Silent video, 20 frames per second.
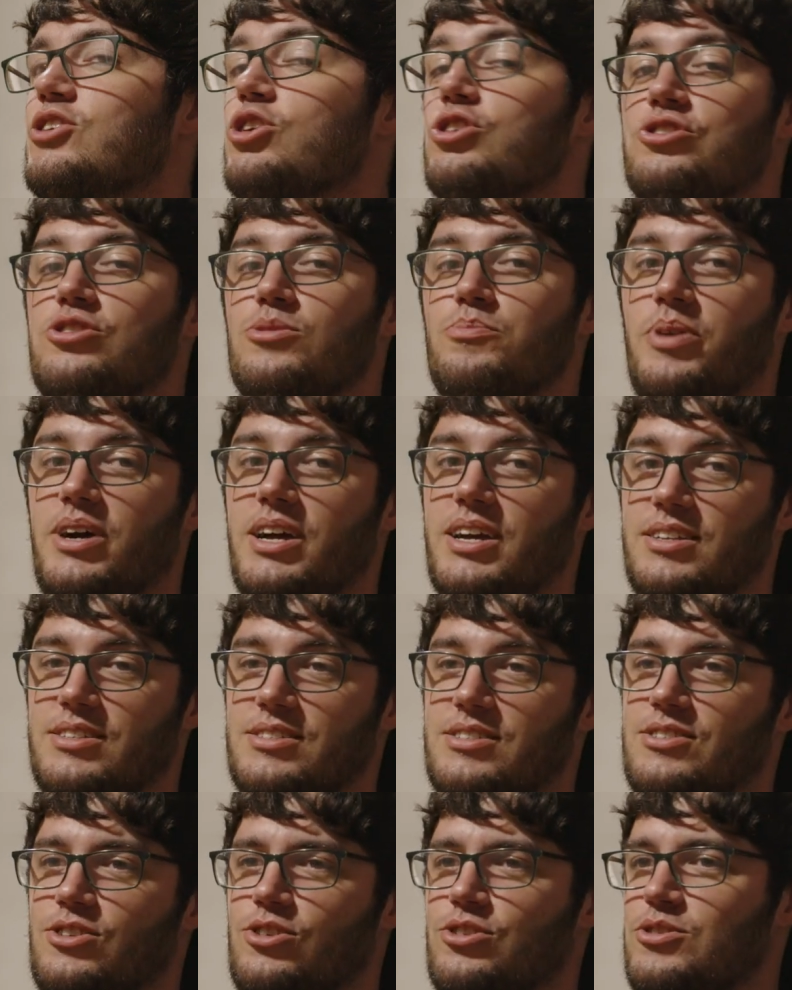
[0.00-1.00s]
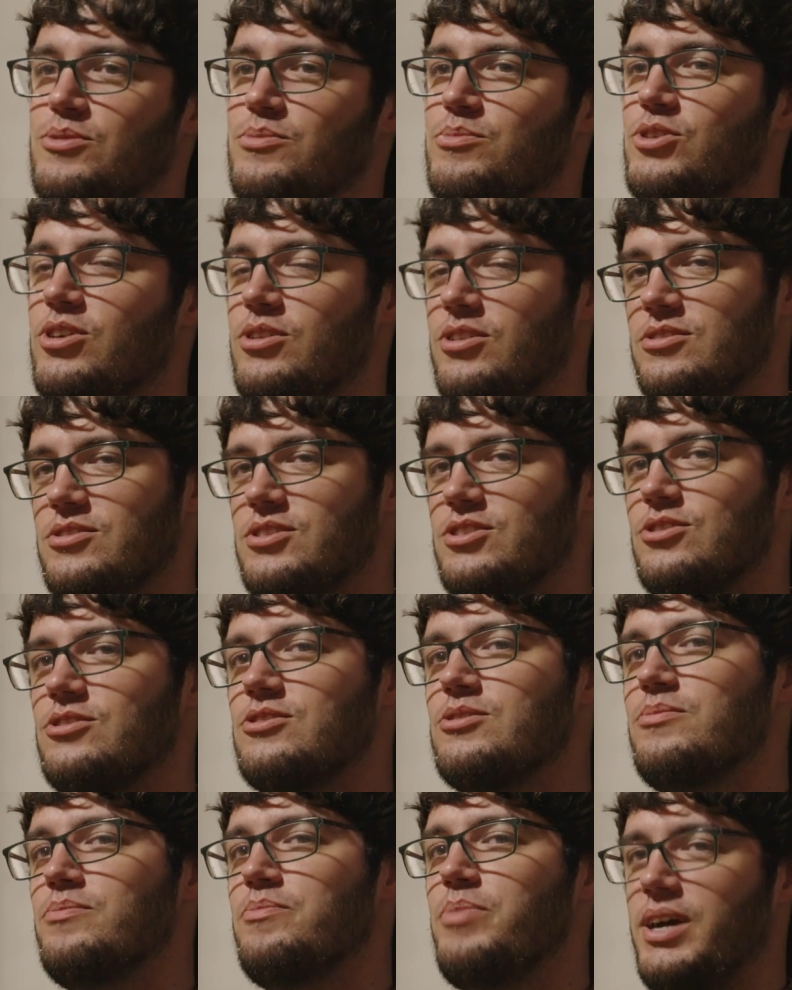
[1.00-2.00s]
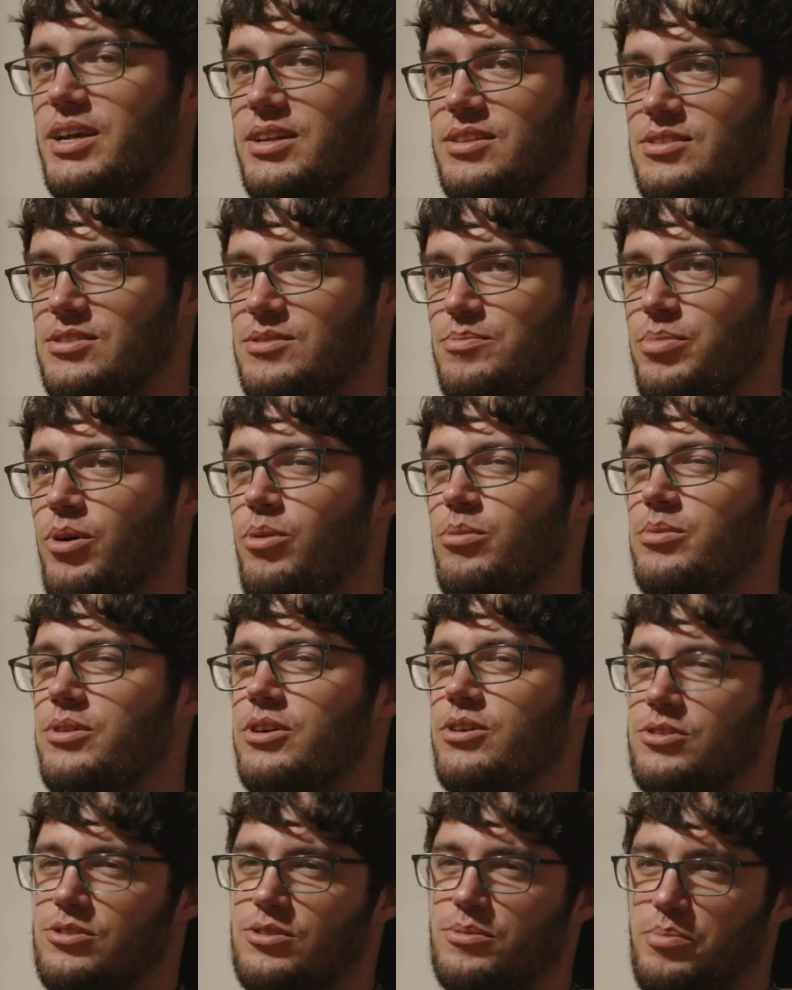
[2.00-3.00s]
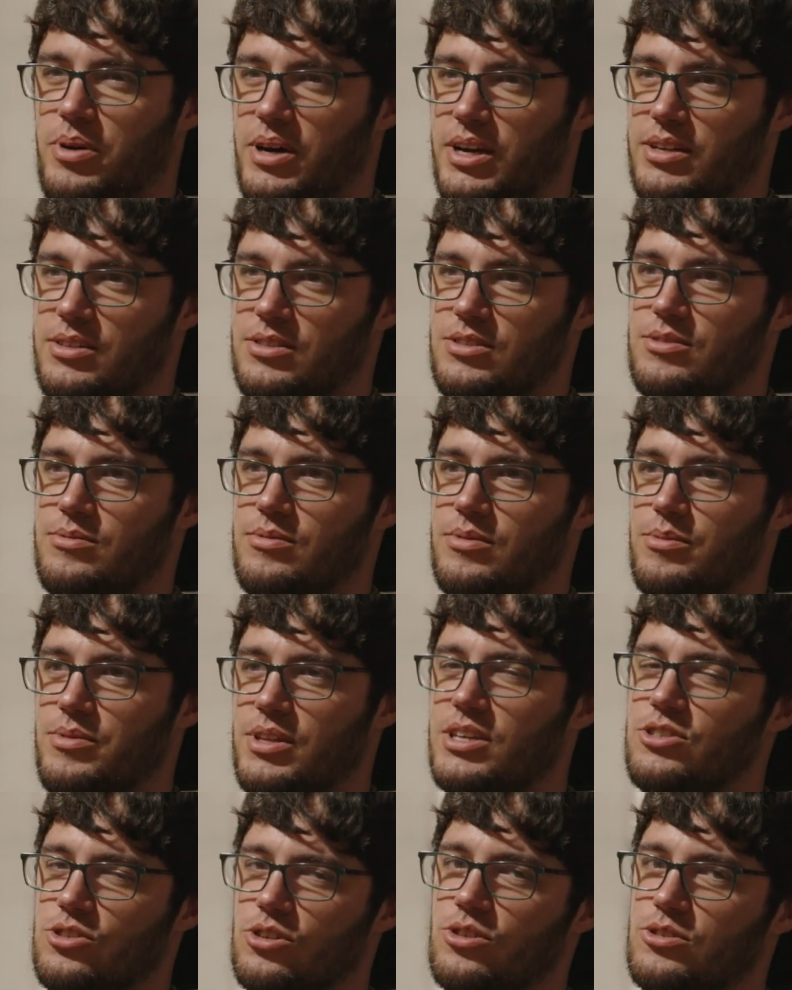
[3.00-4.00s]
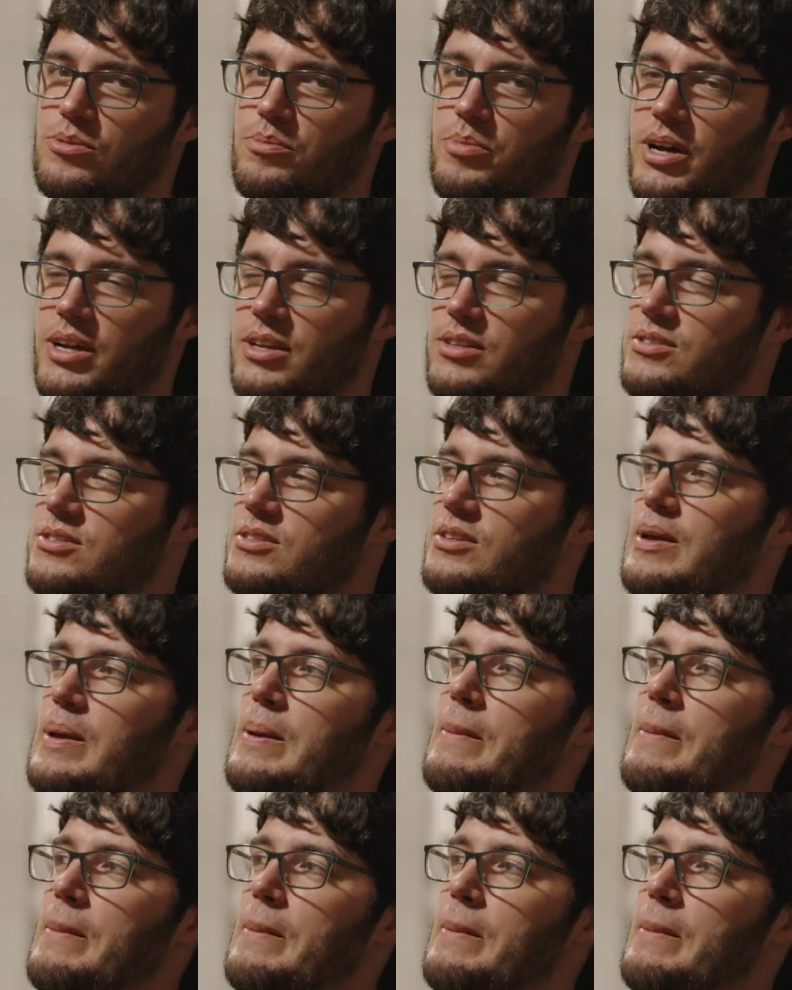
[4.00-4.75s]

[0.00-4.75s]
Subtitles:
Custom Paints, Custom Colours, Custom Paints, probably Custom Paints, I think it's Custom Paints.